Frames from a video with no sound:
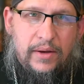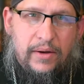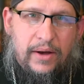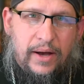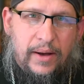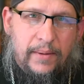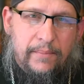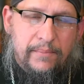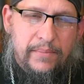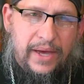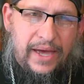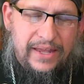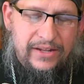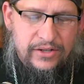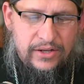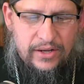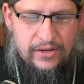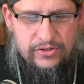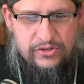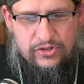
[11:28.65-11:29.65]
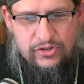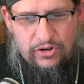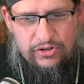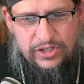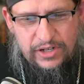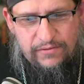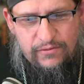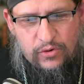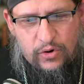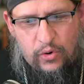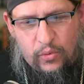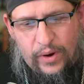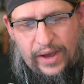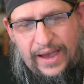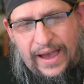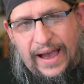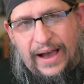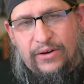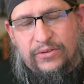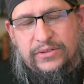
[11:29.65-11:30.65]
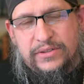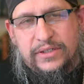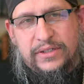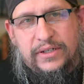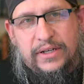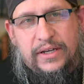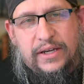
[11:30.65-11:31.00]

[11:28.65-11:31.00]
uh, men searching for a way out,